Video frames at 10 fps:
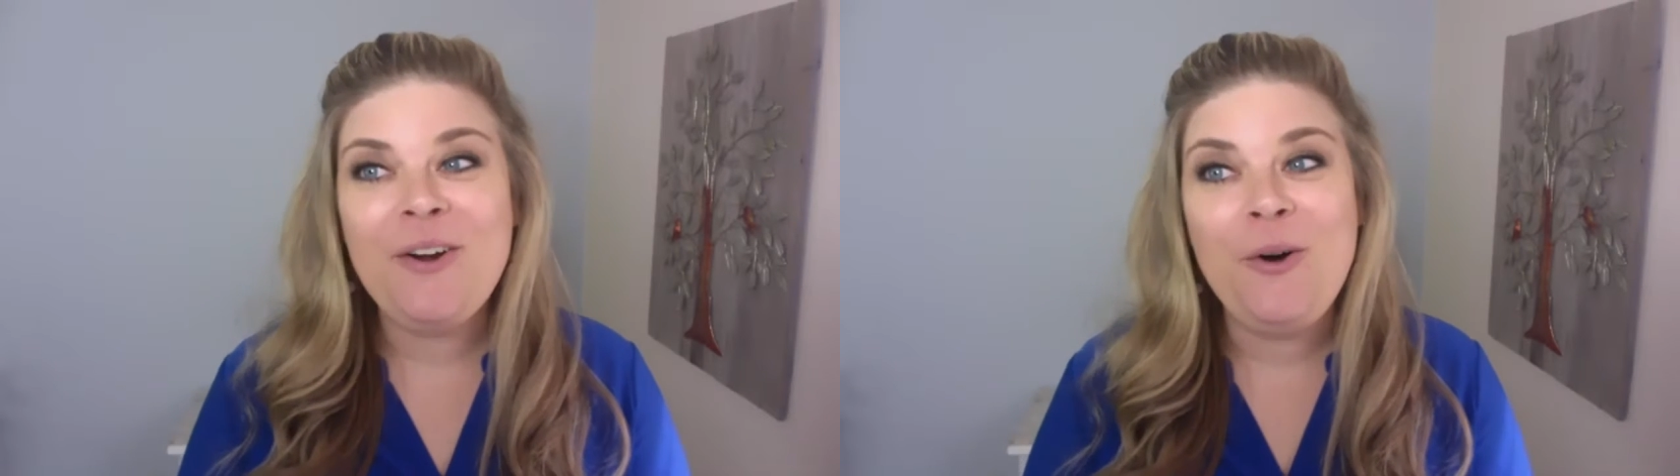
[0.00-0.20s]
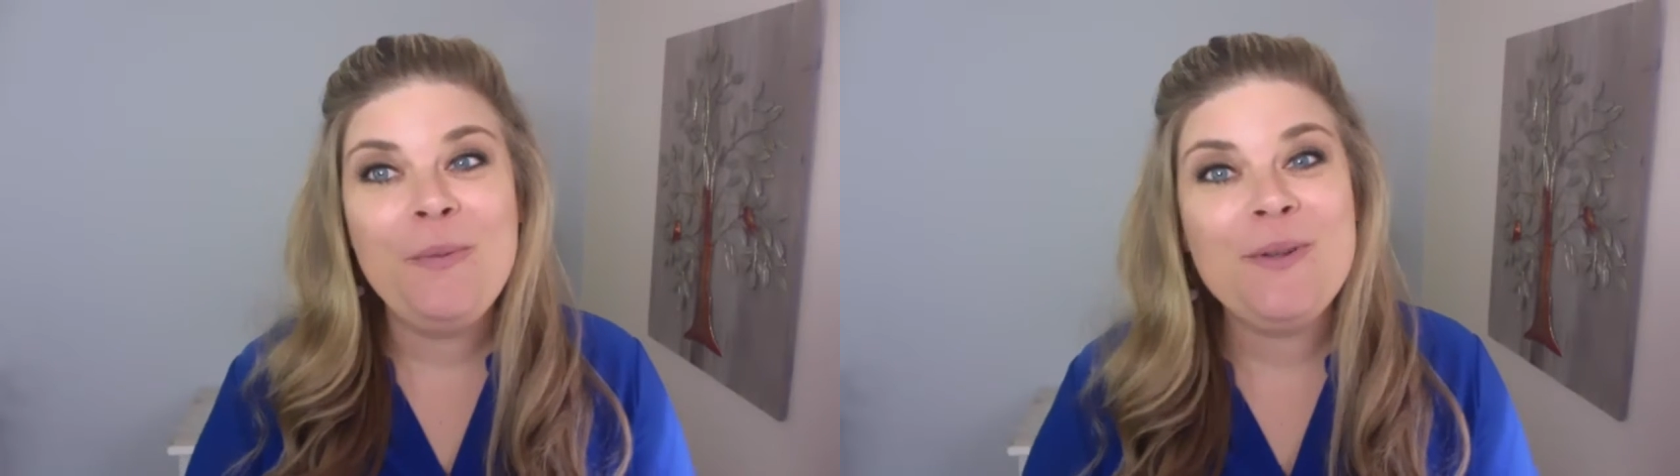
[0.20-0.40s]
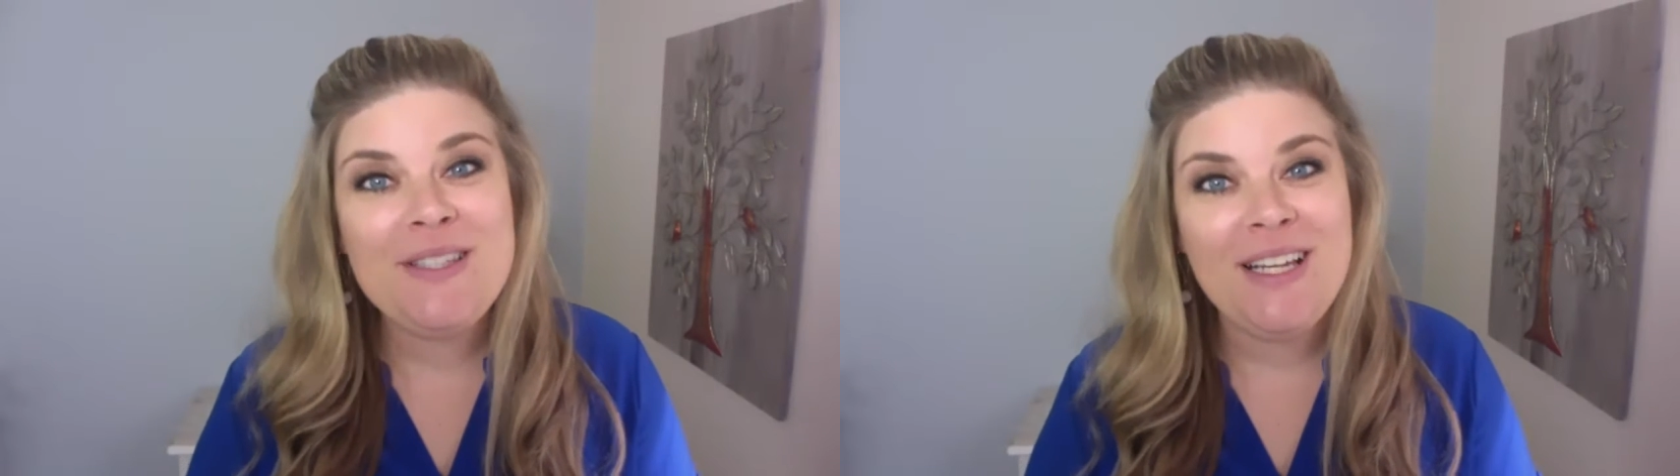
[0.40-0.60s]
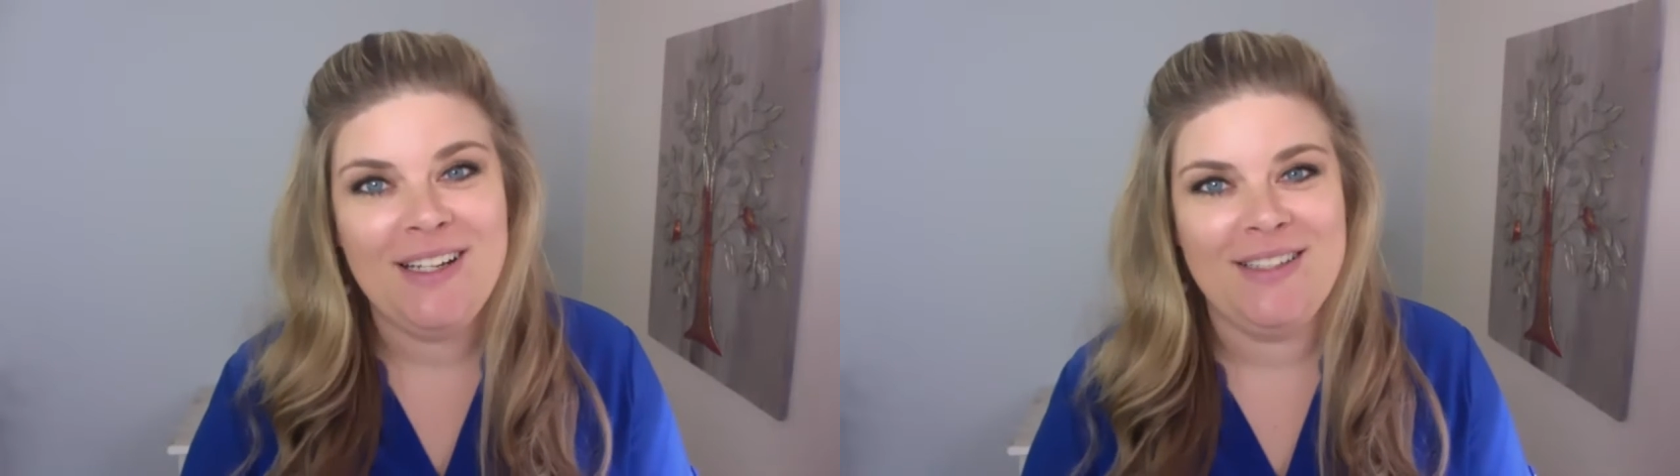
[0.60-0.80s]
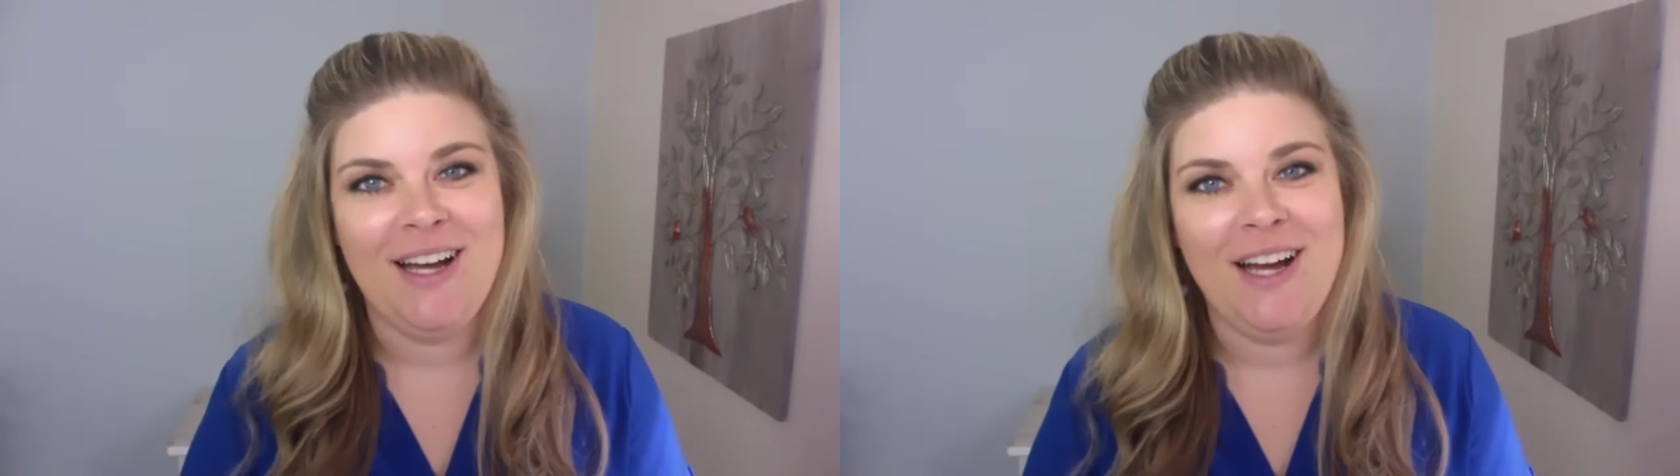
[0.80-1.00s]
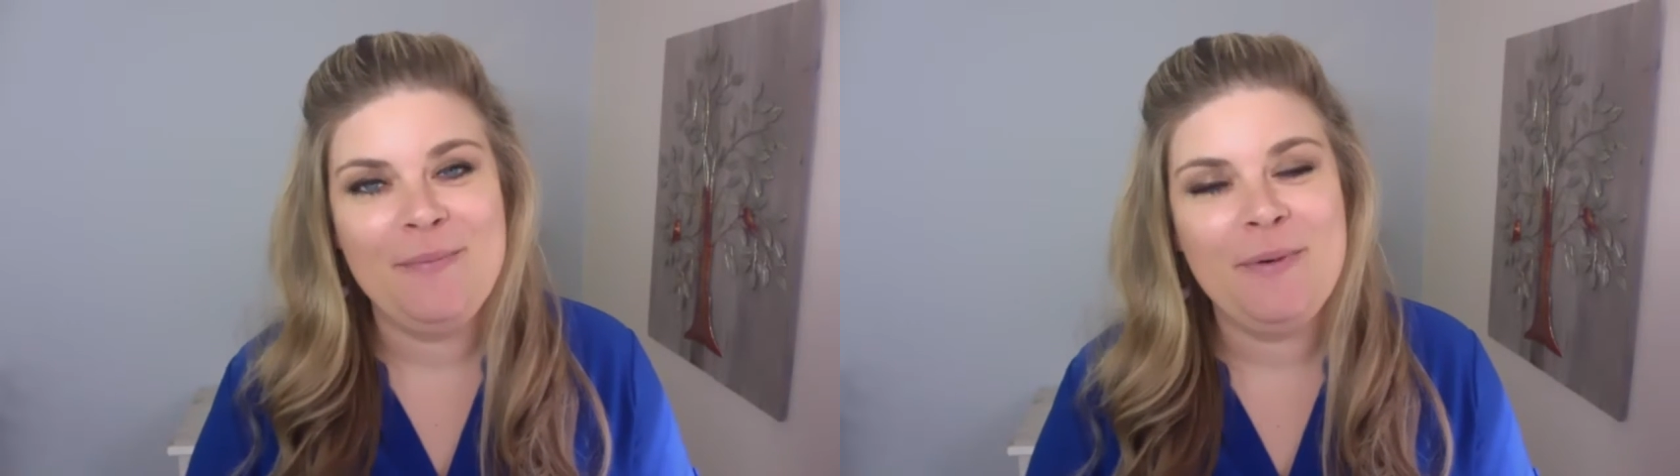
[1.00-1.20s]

almost out of time,